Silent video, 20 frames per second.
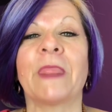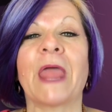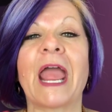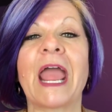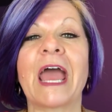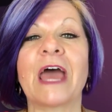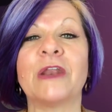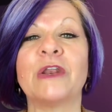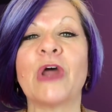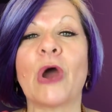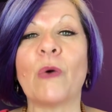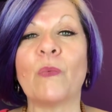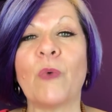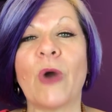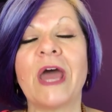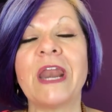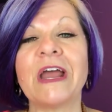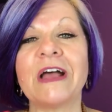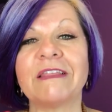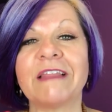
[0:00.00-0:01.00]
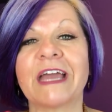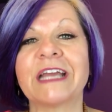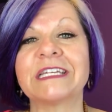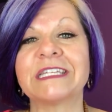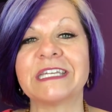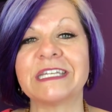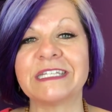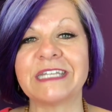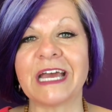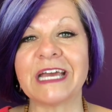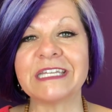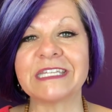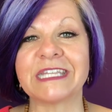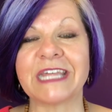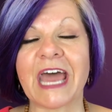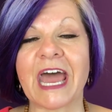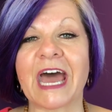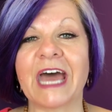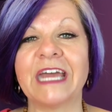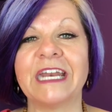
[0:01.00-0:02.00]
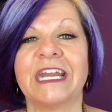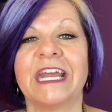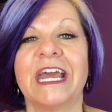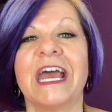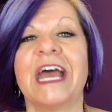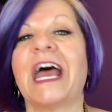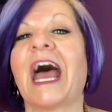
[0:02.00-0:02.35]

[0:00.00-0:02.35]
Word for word: And when Alexa does that,